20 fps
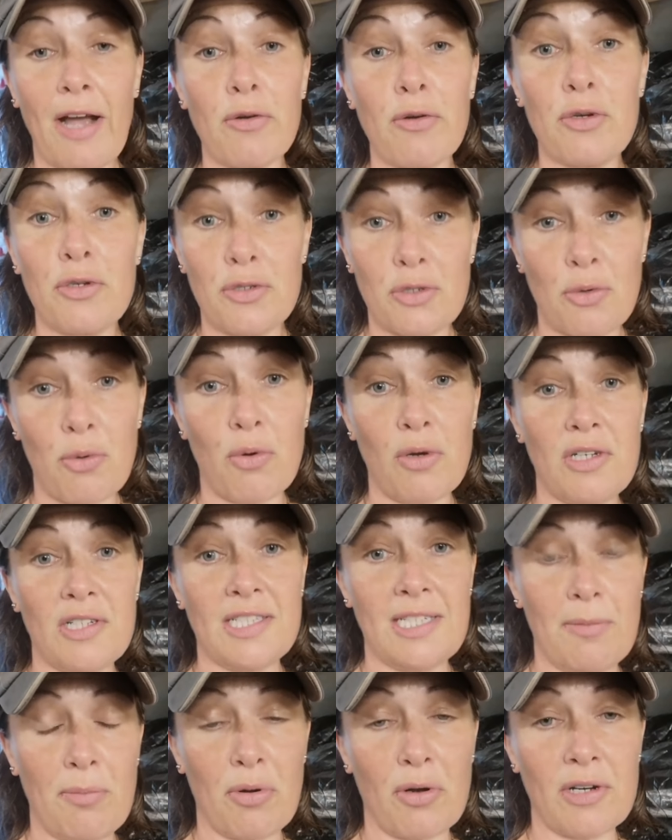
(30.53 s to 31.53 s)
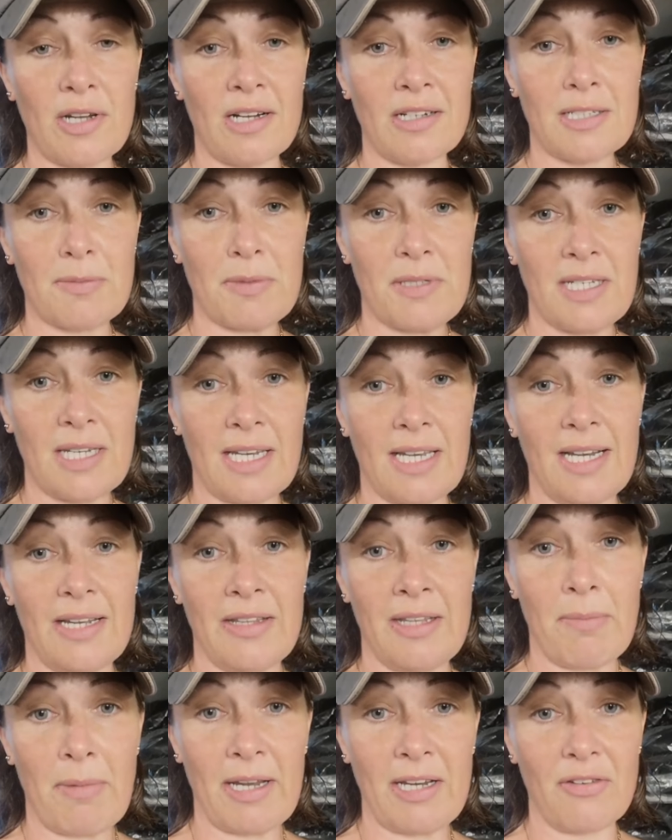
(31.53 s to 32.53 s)
out good quality products,
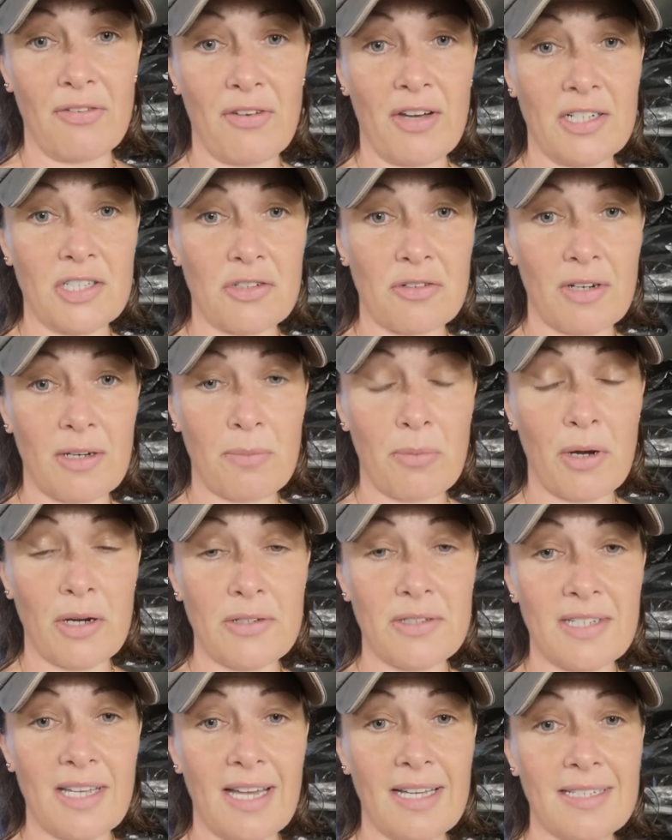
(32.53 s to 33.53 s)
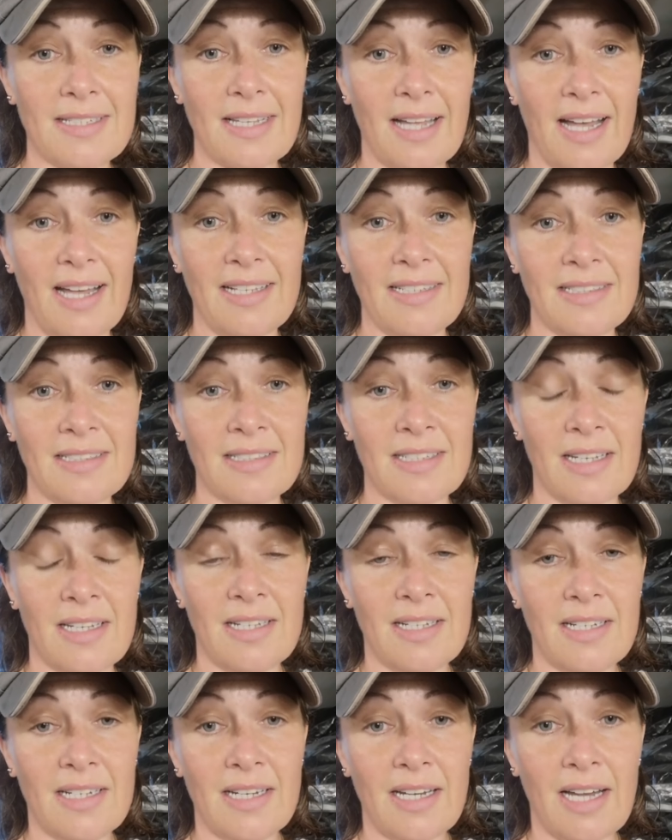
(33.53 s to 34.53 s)
particularly in the manufacturing process, and
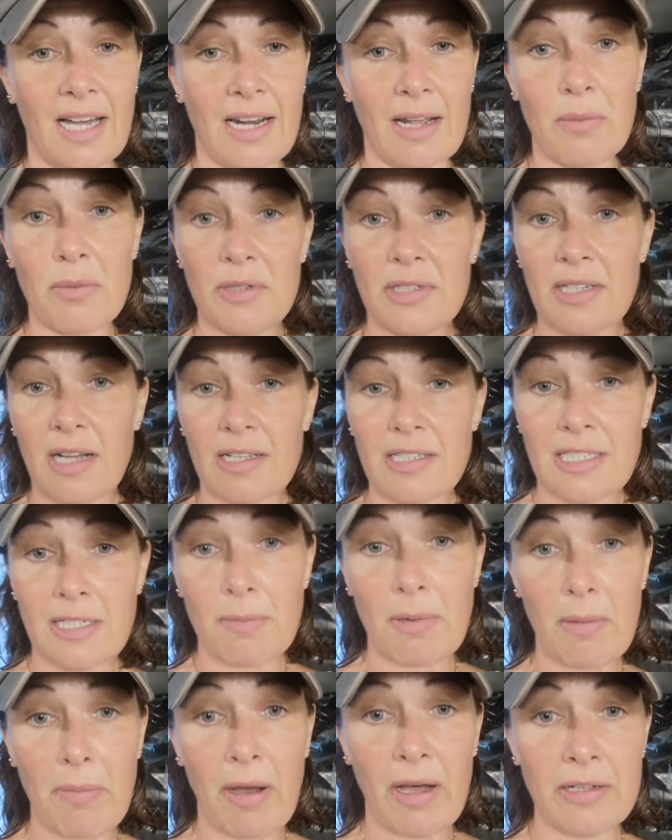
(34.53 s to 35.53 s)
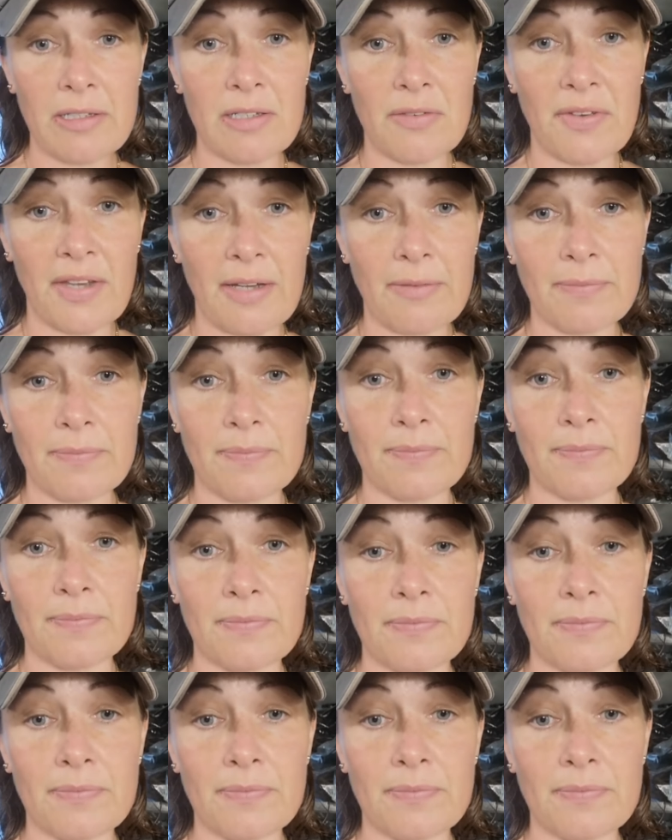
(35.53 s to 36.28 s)
I wanted HUSK to be a part of it.